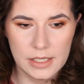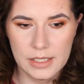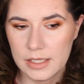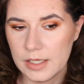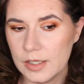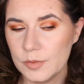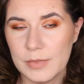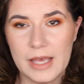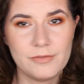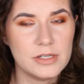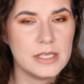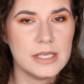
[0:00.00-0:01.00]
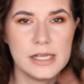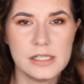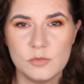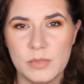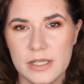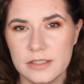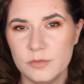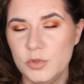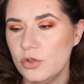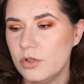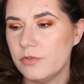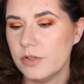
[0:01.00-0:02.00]
Um, everything else blended
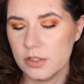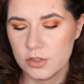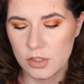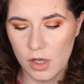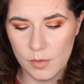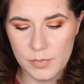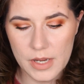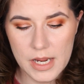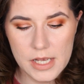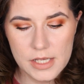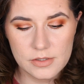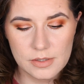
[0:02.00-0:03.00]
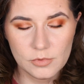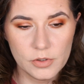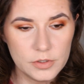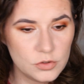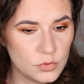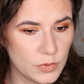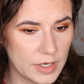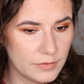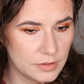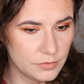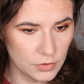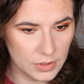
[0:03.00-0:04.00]
beautifully on top. So I'm going to
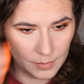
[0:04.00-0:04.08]
wear it for a